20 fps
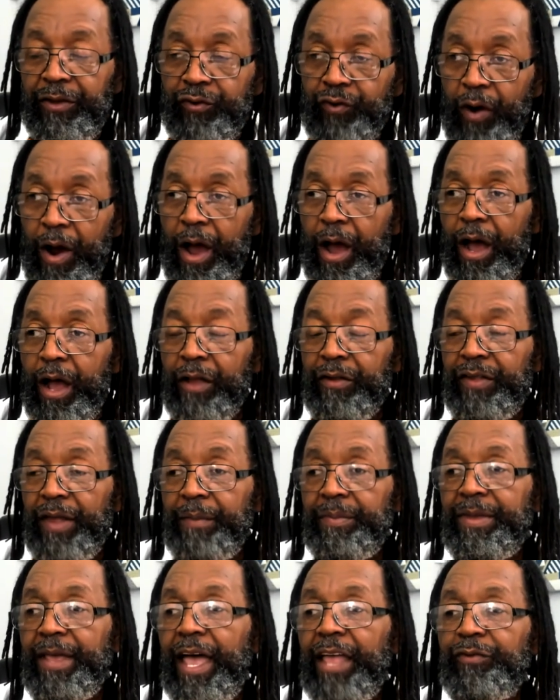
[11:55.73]
drawn,
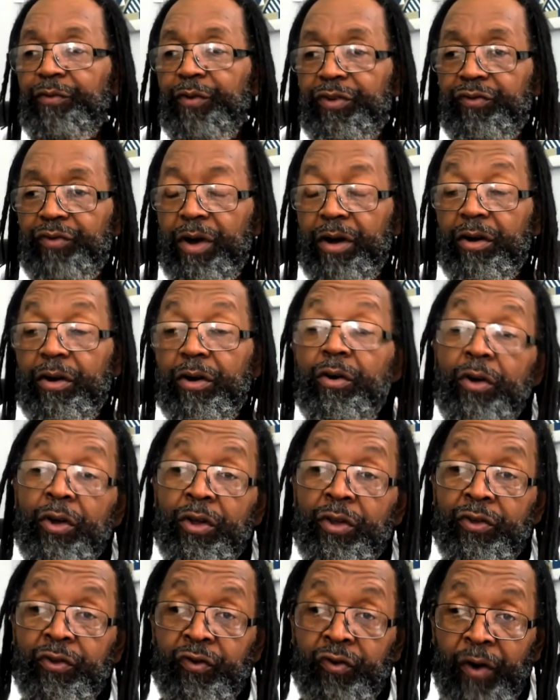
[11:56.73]
sometimes we struggle
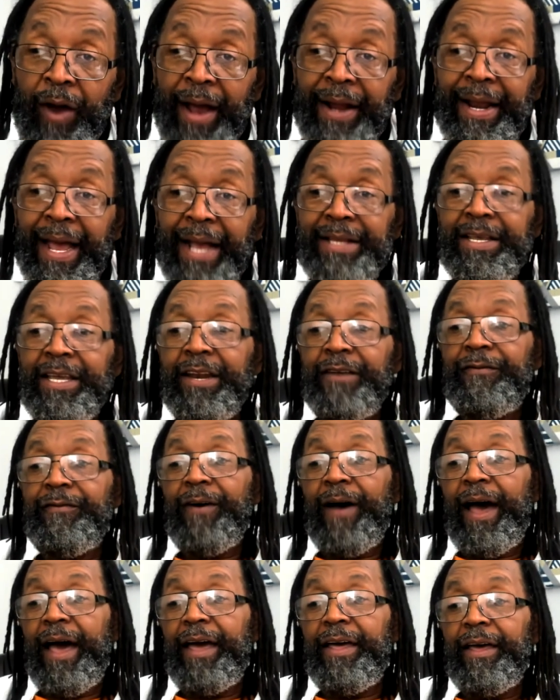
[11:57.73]
trying to
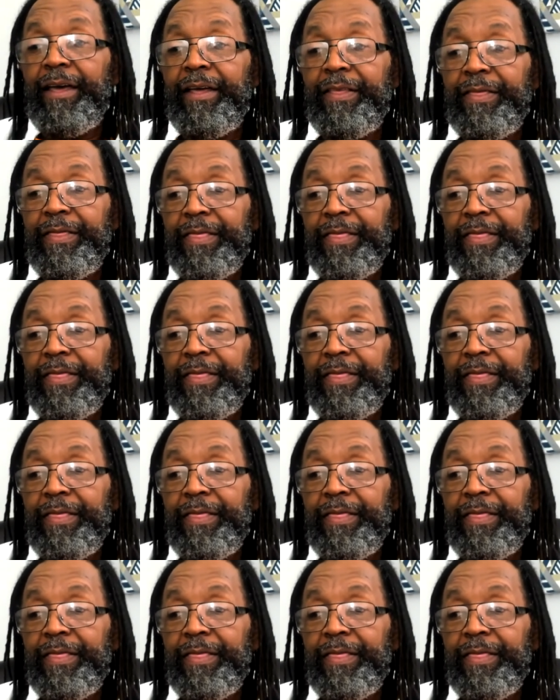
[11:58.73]
identify